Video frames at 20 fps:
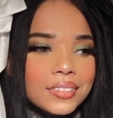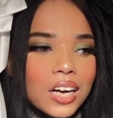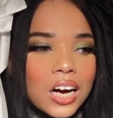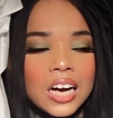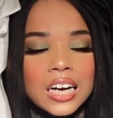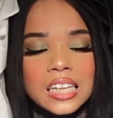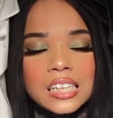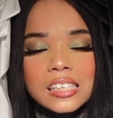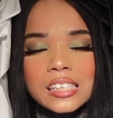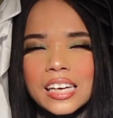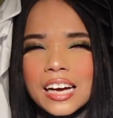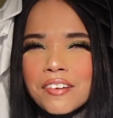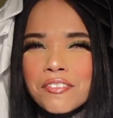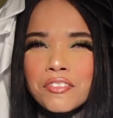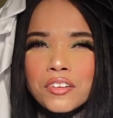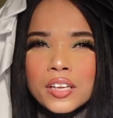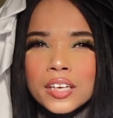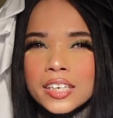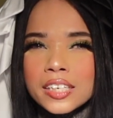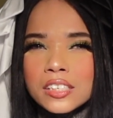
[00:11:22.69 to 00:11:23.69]
honestly, I
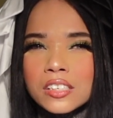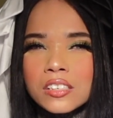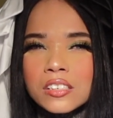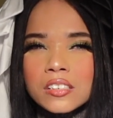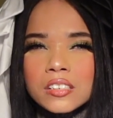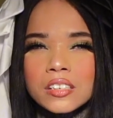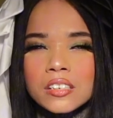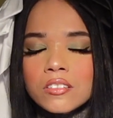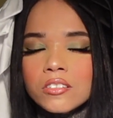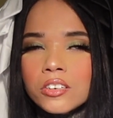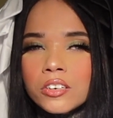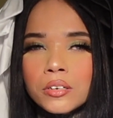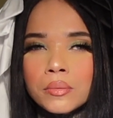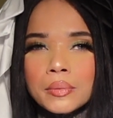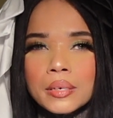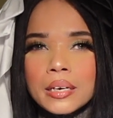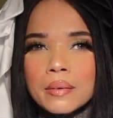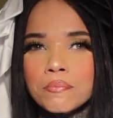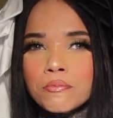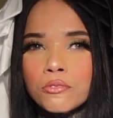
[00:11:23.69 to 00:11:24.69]
feel like it's just easier to
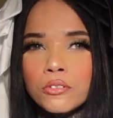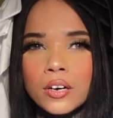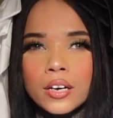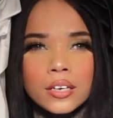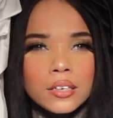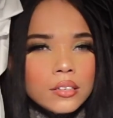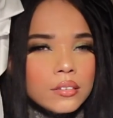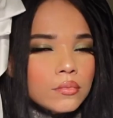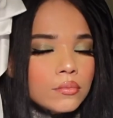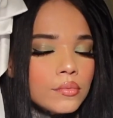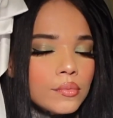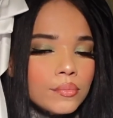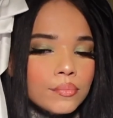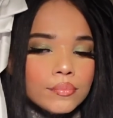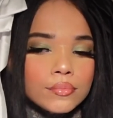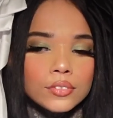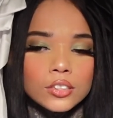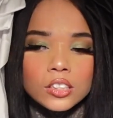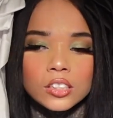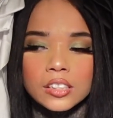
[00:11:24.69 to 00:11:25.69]
be upfront.
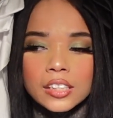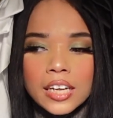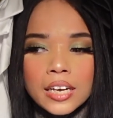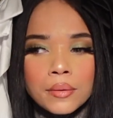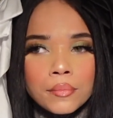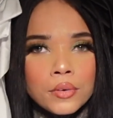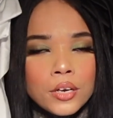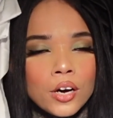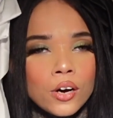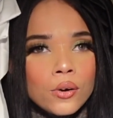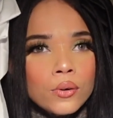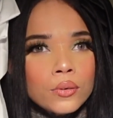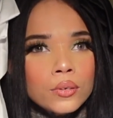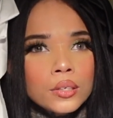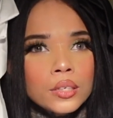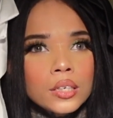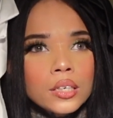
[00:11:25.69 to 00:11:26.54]
Just let them know.